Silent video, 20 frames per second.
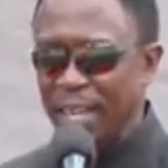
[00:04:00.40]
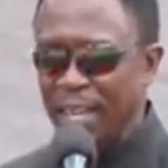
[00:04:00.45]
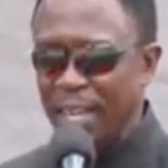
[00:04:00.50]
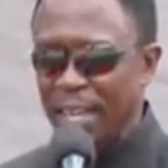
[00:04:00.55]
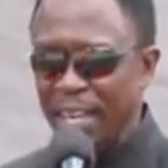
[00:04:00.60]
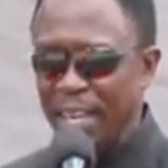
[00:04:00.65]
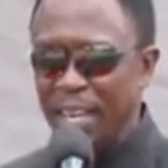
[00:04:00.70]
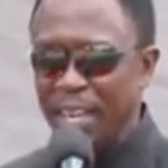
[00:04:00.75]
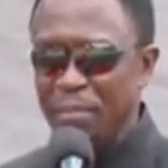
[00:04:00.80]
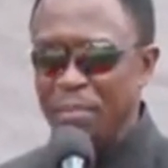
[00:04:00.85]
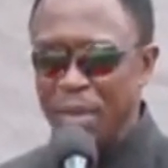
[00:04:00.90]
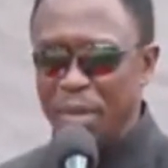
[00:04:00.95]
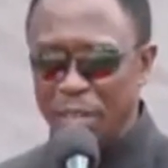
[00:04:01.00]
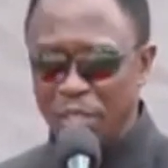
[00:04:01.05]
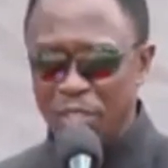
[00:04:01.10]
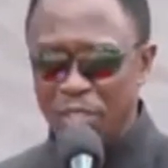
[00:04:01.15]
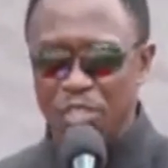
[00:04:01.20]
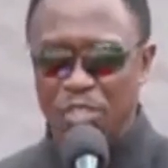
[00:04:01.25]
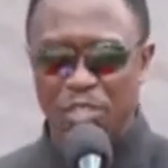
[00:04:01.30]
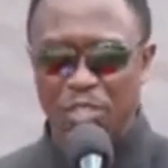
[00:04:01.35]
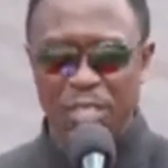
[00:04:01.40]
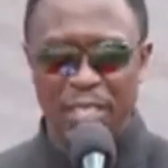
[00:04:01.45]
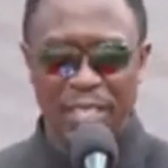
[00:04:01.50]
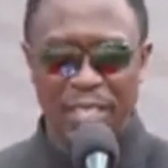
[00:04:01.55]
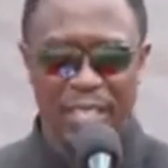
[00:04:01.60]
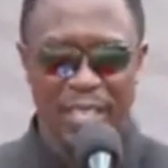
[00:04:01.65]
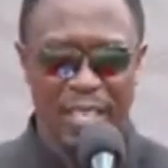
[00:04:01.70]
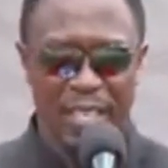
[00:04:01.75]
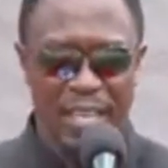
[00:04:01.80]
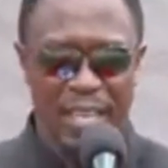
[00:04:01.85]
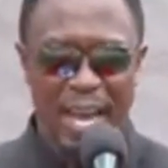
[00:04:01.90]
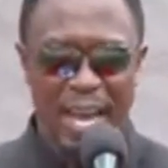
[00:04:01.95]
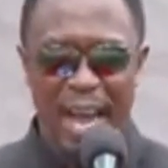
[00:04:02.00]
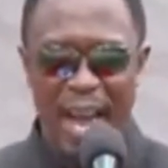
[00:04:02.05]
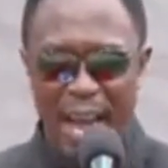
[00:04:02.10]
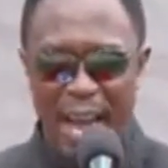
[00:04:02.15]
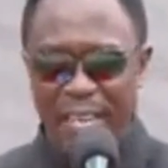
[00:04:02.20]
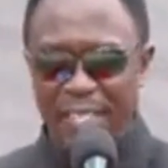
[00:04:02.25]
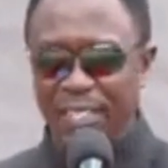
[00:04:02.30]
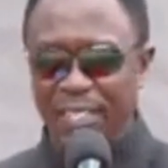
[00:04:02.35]
and the ministry
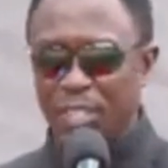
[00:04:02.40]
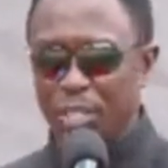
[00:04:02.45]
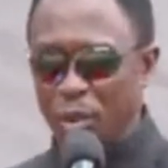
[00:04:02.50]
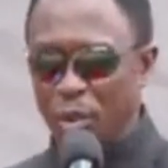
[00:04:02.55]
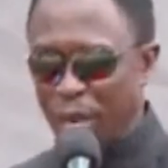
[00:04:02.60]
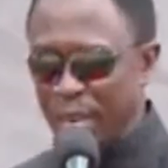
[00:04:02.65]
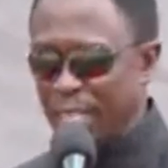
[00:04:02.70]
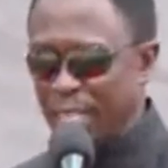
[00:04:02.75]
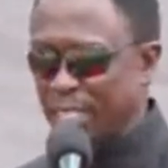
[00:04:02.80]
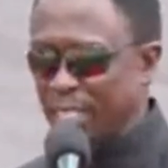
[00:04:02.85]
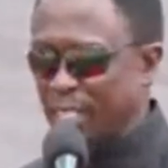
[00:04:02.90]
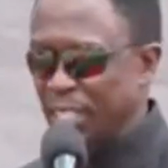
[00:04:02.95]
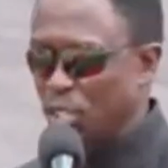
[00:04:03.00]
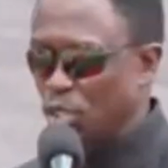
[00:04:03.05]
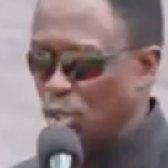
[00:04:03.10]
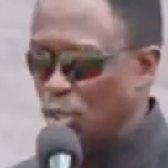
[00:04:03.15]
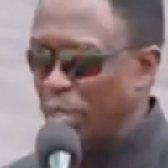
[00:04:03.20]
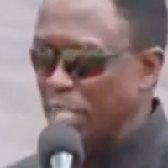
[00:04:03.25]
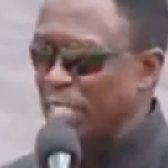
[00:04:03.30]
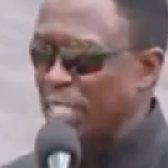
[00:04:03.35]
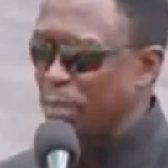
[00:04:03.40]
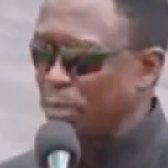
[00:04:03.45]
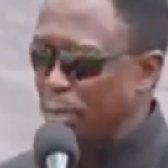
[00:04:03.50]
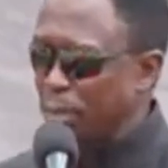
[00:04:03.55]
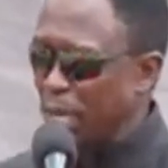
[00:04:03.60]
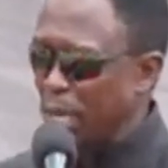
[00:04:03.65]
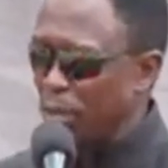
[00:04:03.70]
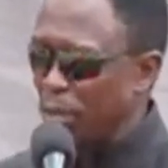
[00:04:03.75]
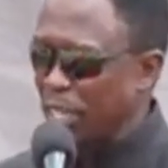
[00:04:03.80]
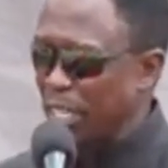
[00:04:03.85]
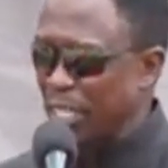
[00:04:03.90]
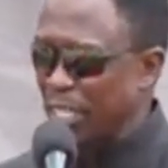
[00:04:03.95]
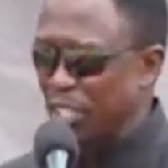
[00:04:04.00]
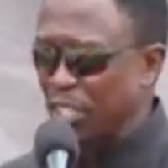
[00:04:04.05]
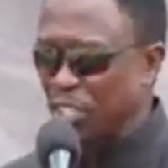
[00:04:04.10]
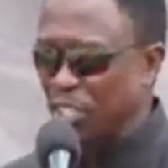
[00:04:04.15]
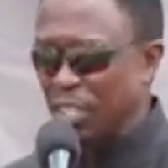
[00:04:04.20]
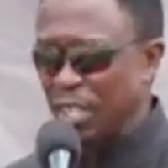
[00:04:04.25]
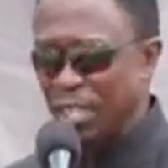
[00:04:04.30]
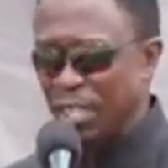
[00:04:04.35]
has donated 20 million Kenya
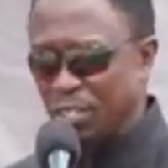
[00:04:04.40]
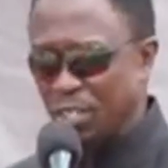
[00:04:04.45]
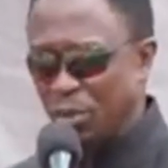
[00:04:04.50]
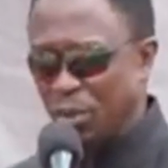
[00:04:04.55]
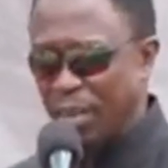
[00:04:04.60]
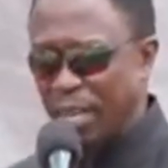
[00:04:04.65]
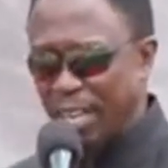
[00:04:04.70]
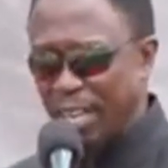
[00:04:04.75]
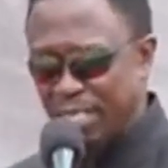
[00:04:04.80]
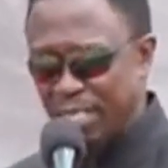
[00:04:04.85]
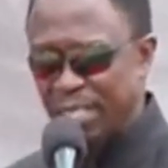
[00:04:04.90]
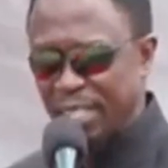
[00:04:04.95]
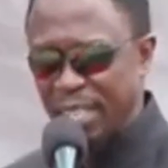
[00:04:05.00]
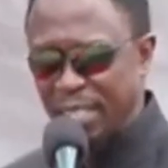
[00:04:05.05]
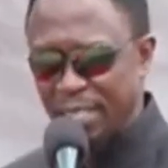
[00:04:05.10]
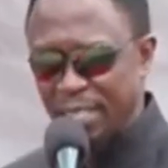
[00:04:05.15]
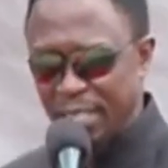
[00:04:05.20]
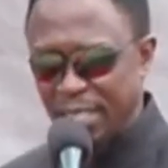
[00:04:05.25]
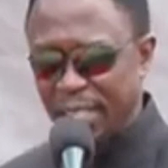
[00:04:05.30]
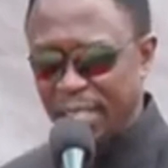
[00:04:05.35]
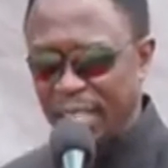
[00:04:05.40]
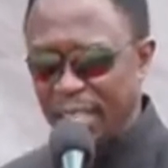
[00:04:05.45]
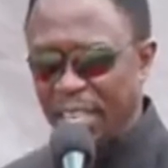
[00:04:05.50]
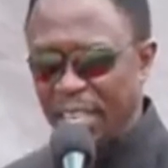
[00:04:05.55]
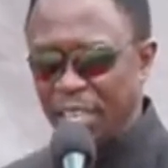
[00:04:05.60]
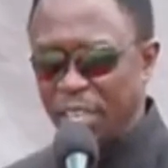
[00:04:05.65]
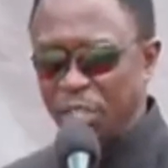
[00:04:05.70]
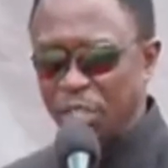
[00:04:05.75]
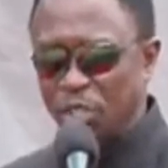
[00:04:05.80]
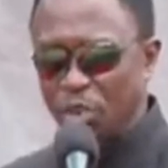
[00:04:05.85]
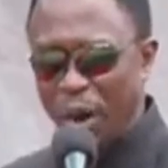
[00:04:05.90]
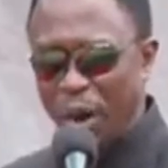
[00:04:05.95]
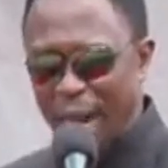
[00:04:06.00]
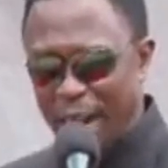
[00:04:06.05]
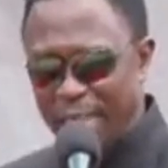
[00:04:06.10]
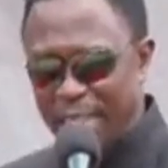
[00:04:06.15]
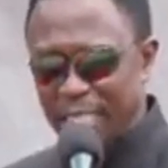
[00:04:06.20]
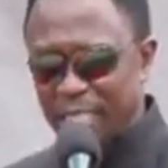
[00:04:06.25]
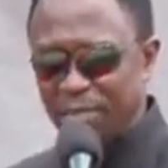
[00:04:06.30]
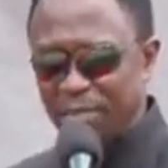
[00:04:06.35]
shillings, Your Excellency, to
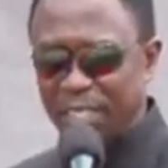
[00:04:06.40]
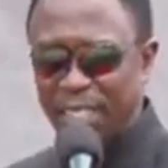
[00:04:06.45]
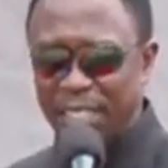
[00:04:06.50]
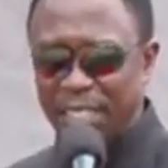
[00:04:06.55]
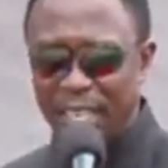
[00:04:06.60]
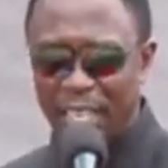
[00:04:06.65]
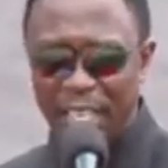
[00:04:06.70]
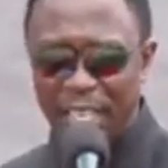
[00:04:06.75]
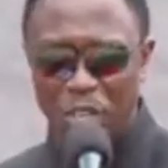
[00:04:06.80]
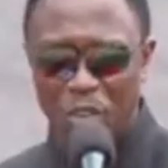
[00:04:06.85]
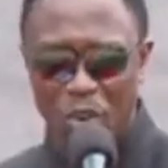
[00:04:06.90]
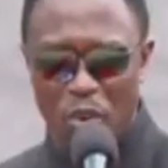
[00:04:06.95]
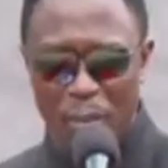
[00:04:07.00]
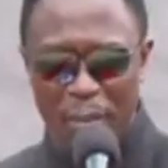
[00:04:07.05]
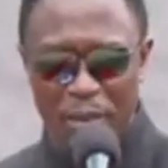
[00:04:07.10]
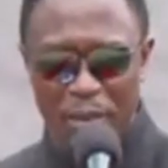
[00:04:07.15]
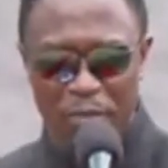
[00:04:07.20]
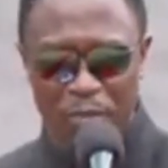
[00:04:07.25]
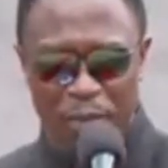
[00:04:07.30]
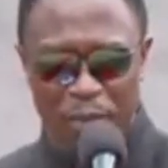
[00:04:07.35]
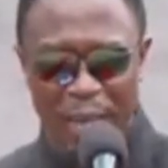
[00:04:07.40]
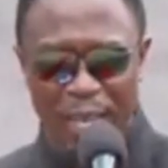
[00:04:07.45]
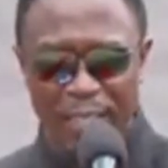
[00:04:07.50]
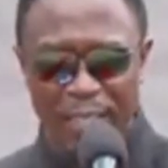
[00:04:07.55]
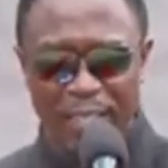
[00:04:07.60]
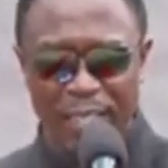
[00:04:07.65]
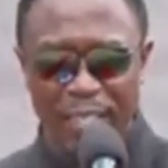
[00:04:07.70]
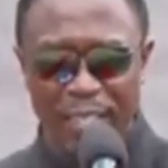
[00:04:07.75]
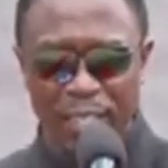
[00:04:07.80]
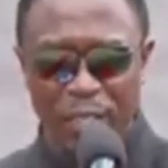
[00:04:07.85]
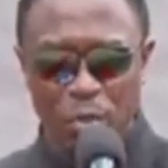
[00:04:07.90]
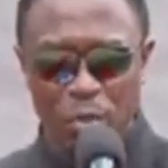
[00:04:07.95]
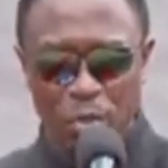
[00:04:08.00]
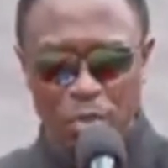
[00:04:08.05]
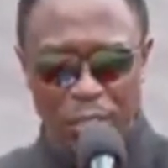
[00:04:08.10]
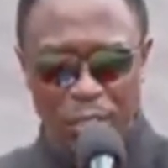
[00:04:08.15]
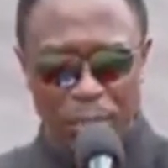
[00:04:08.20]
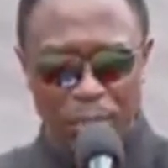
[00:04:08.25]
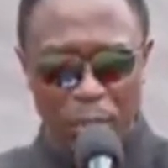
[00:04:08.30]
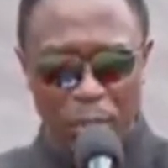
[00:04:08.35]
activate an endowment fund to
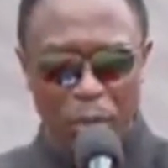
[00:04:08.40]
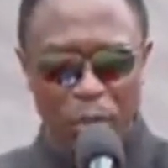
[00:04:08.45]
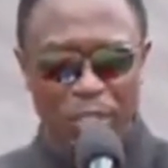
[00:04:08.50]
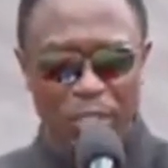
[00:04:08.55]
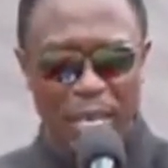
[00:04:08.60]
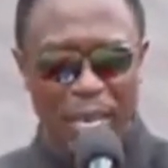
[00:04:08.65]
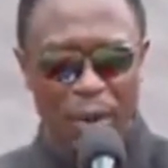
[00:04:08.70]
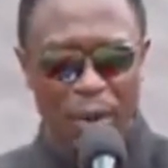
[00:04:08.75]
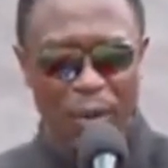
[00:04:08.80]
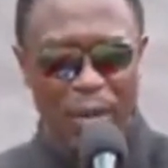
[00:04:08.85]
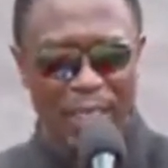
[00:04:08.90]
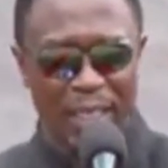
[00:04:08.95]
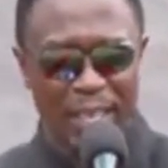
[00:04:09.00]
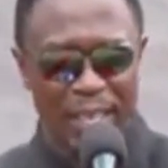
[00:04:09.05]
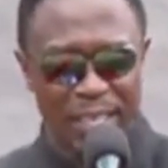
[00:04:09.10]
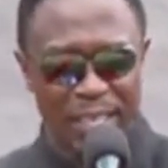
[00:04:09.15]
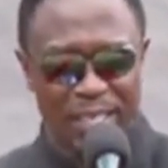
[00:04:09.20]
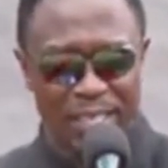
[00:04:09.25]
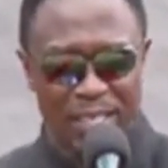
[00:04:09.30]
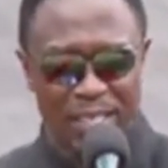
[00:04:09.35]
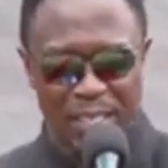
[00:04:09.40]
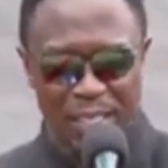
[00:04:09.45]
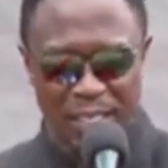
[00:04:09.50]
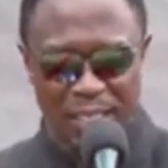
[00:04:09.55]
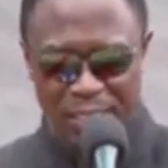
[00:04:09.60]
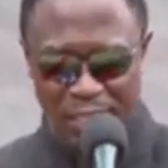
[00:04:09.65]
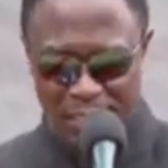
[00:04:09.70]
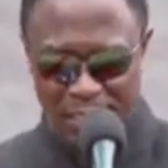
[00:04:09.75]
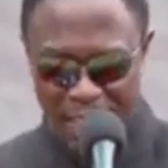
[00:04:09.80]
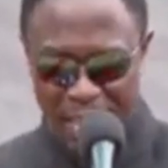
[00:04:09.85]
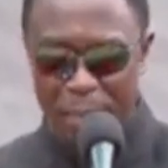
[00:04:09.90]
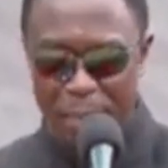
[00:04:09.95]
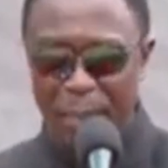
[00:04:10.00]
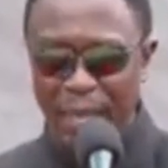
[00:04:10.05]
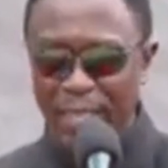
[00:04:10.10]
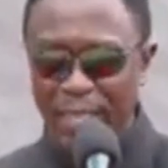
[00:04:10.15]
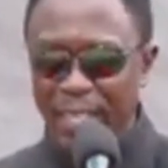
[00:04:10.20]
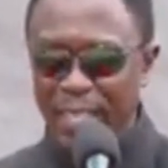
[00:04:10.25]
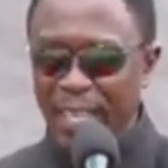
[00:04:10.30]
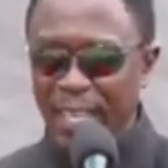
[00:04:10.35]
support our athletes in
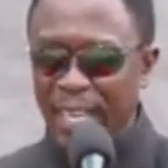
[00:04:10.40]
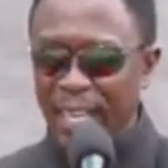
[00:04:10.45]
retirement.